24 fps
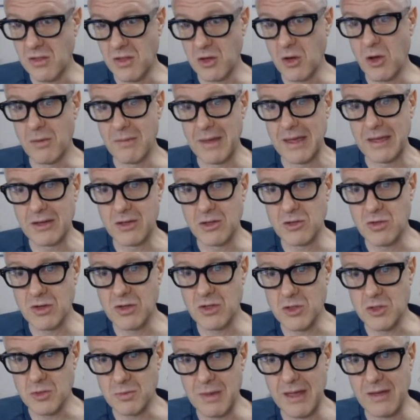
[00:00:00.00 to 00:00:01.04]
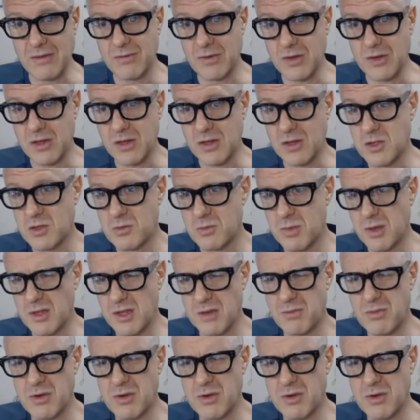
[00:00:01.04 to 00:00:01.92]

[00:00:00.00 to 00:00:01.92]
They're not mandatory in Japan for kids, but they're